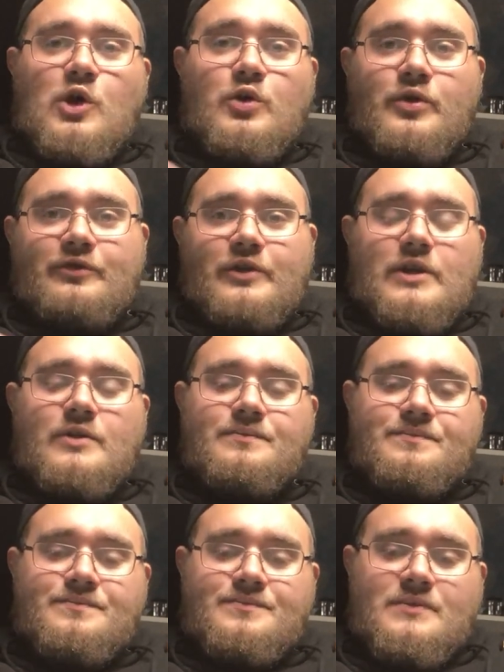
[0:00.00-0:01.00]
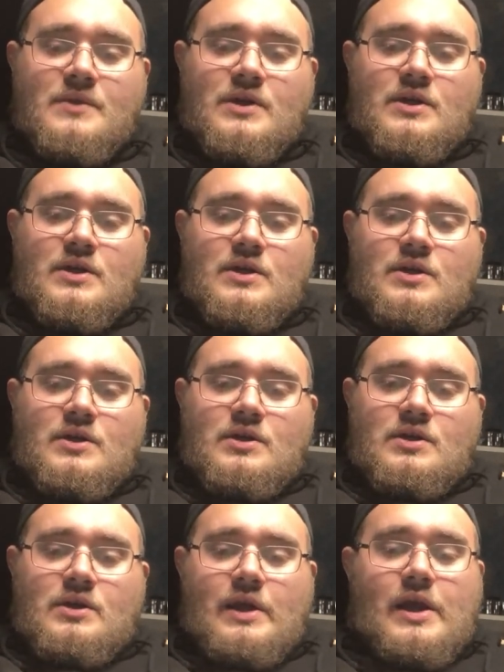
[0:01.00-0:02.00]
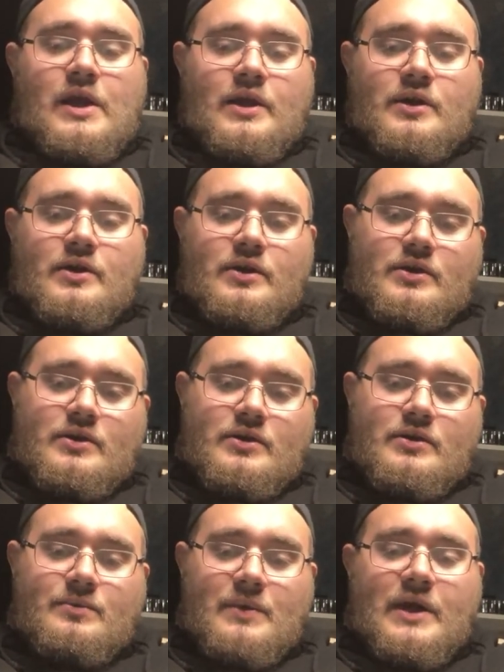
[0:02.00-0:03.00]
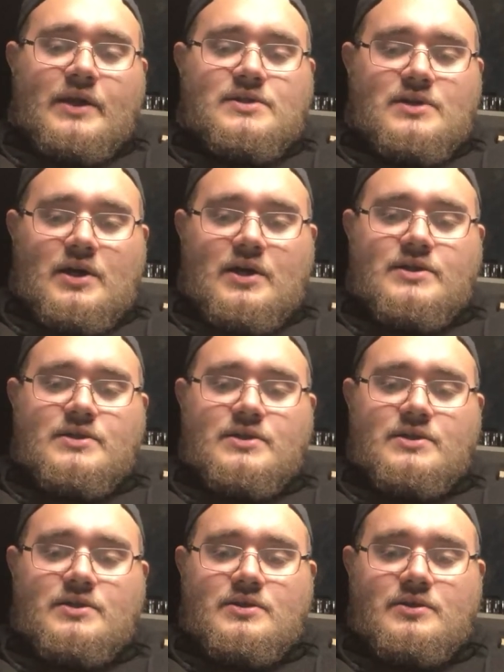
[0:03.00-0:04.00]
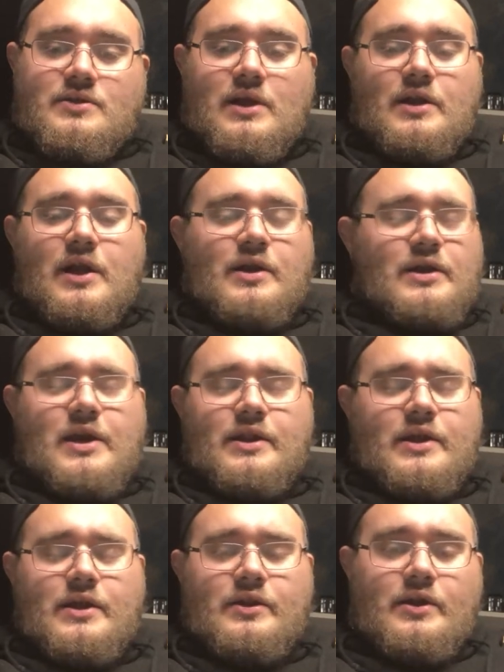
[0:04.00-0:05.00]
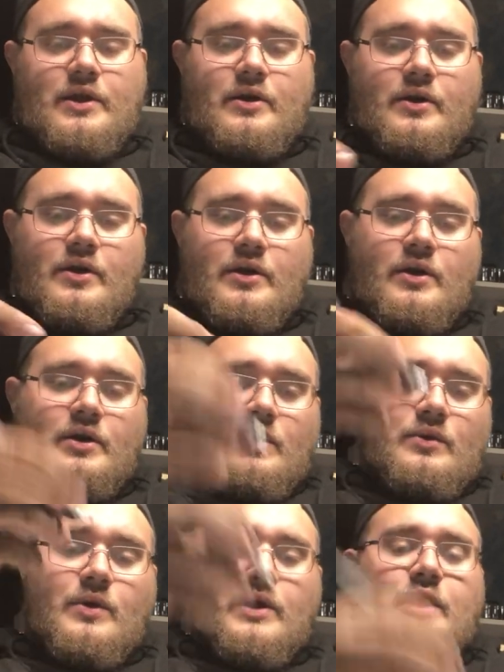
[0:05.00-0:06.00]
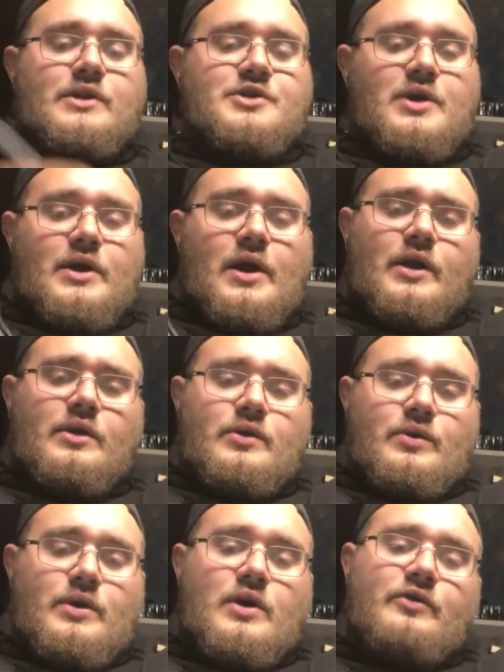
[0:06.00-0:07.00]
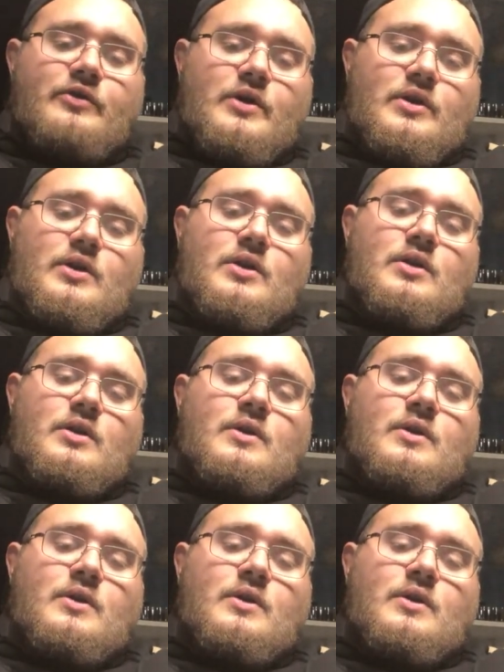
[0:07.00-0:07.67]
oil feed, and my exhaust. Well, I'll add that in later. Well, actually, I can do it now. Fuck it.